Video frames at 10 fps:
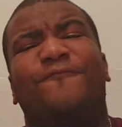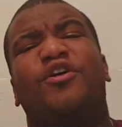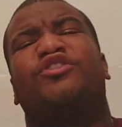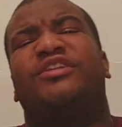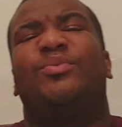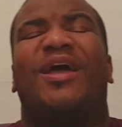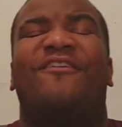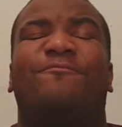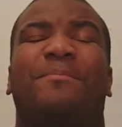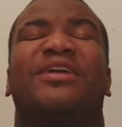Firstly, we
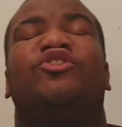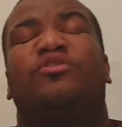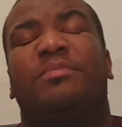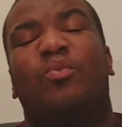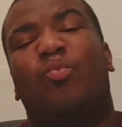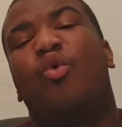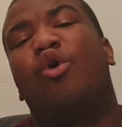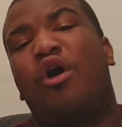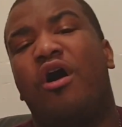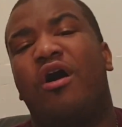have Benjamin
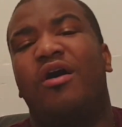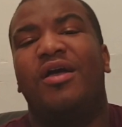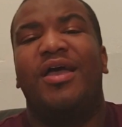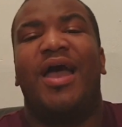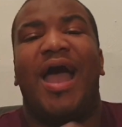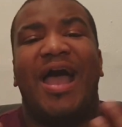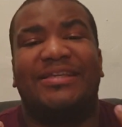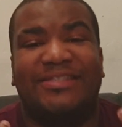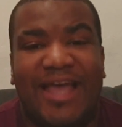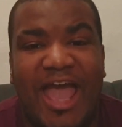Walker
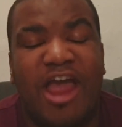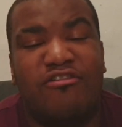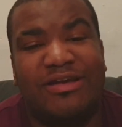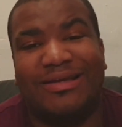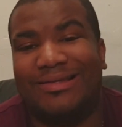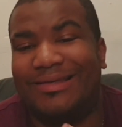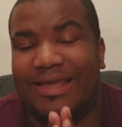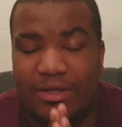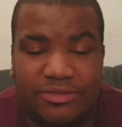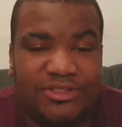as Erik
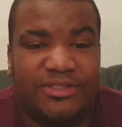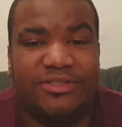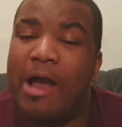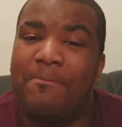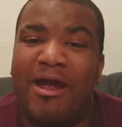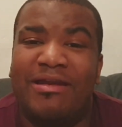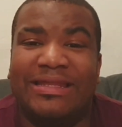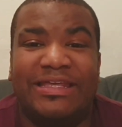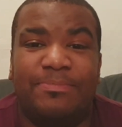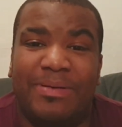Gelden.
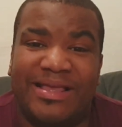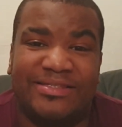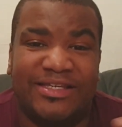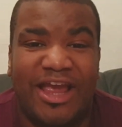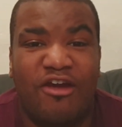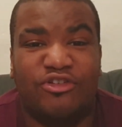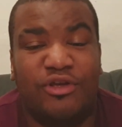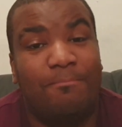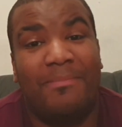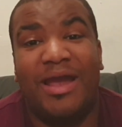Apparently, he plays the
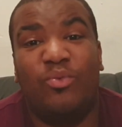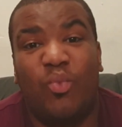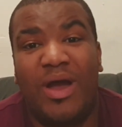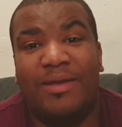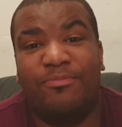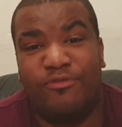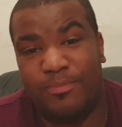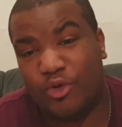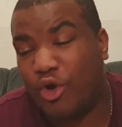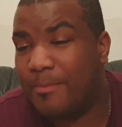character Mindwipe
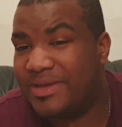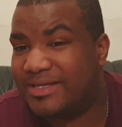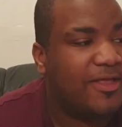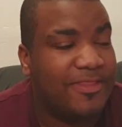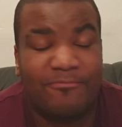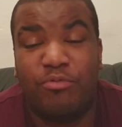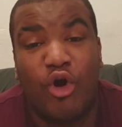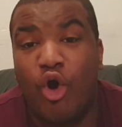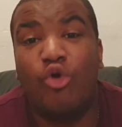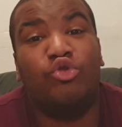from the comics. They
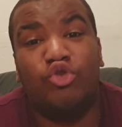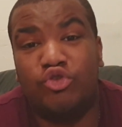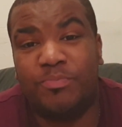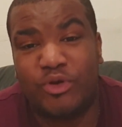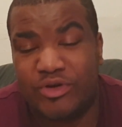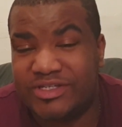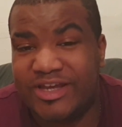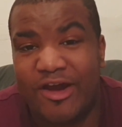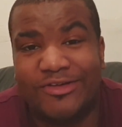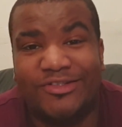put a whole new spin on this
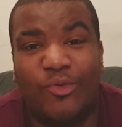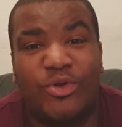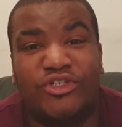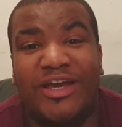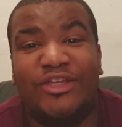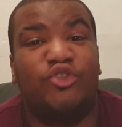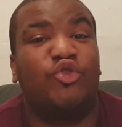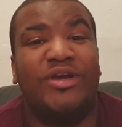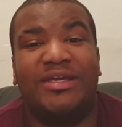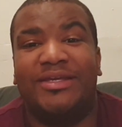character, which I
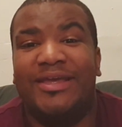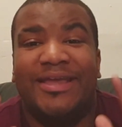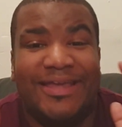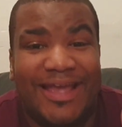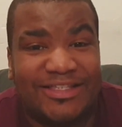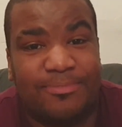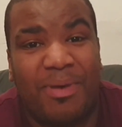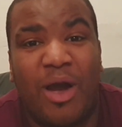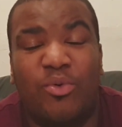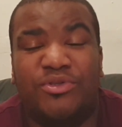enjoyed. He has the
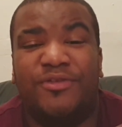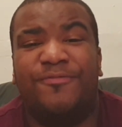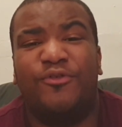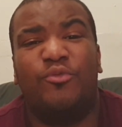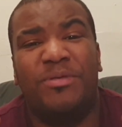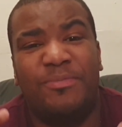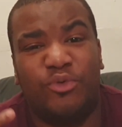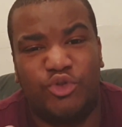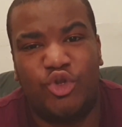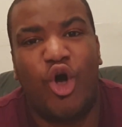power to feel
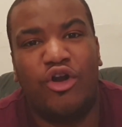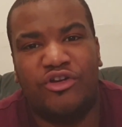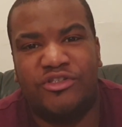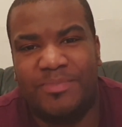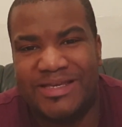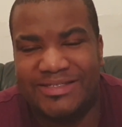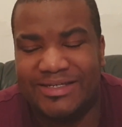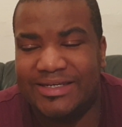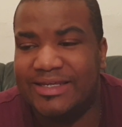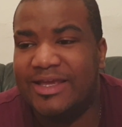people's darkness,
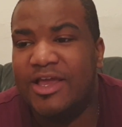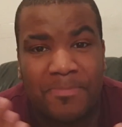basically.